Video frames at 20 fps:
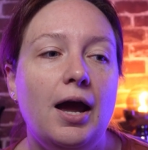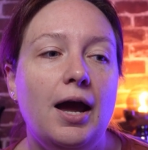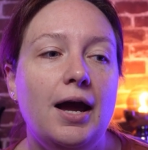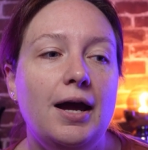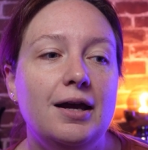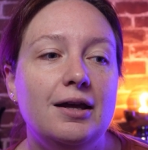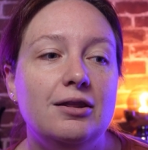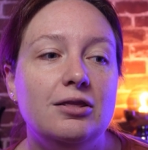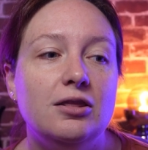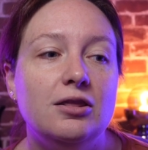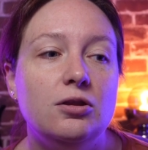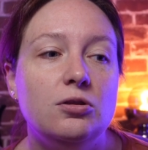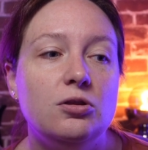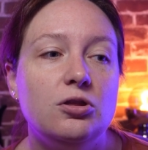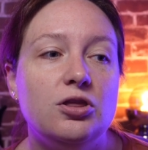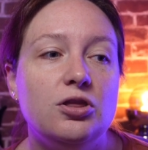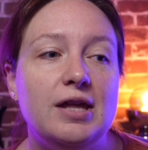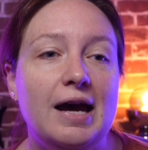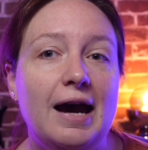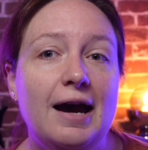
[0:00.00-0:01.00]
And
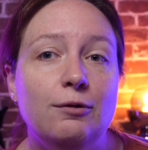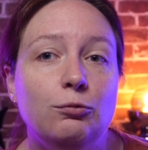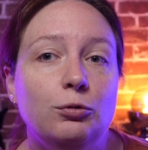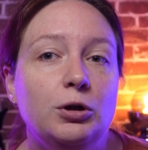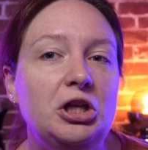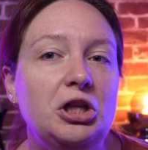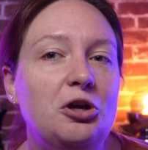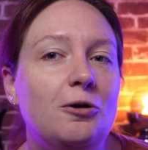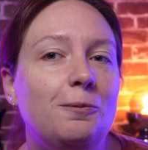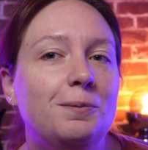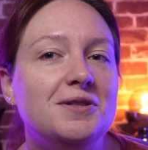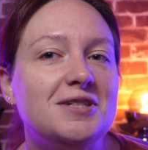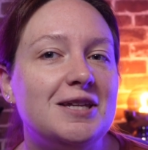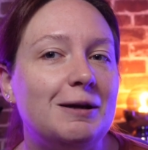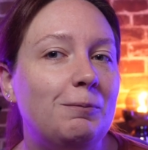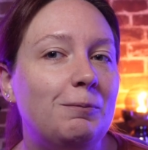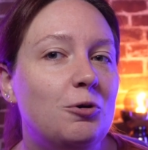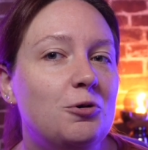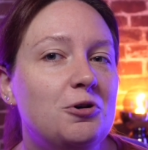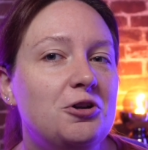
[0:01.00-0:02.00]
that really opens
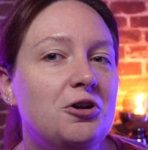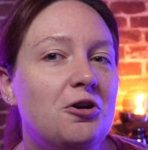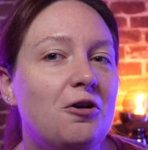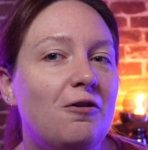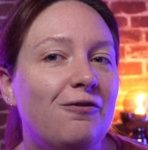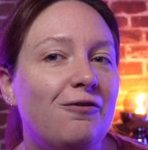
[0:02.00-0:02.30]
up a window